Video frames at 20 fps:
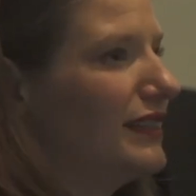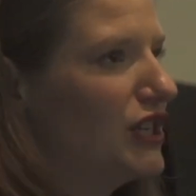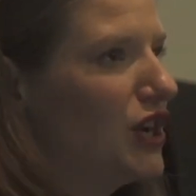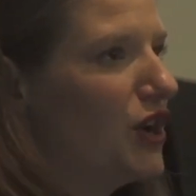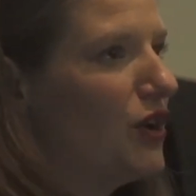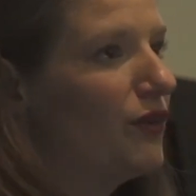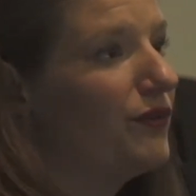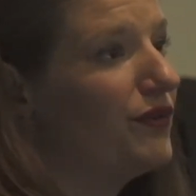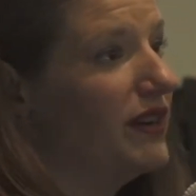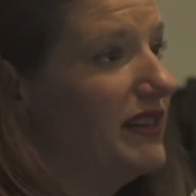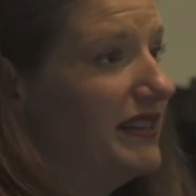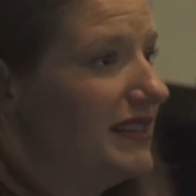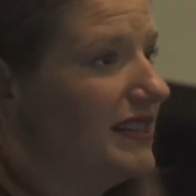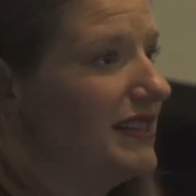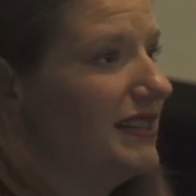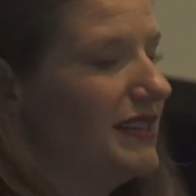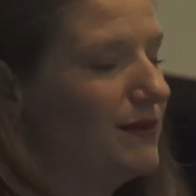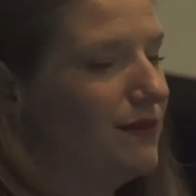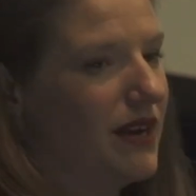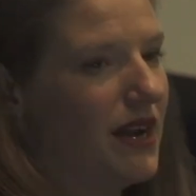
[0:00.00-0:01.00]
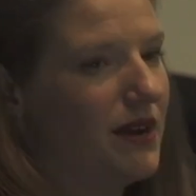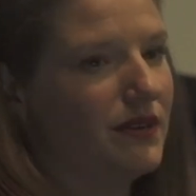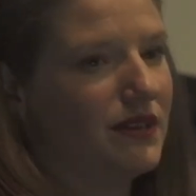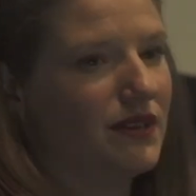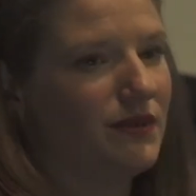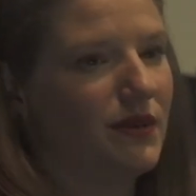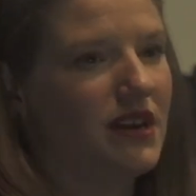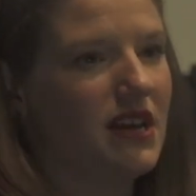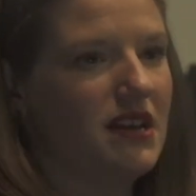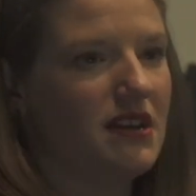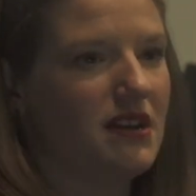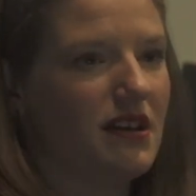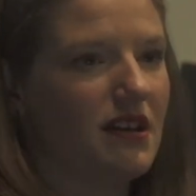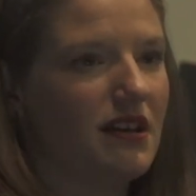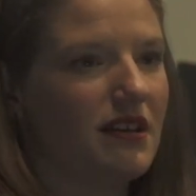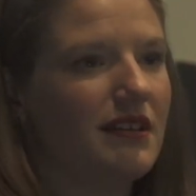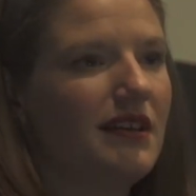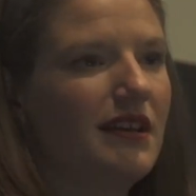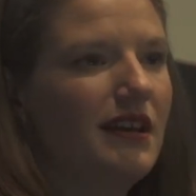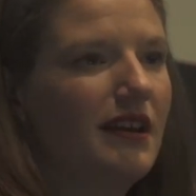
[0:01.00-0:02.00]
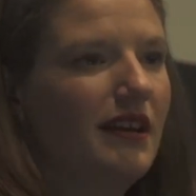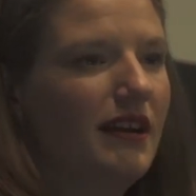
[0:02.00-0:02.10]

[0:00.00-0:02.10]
So for instance, when I was working on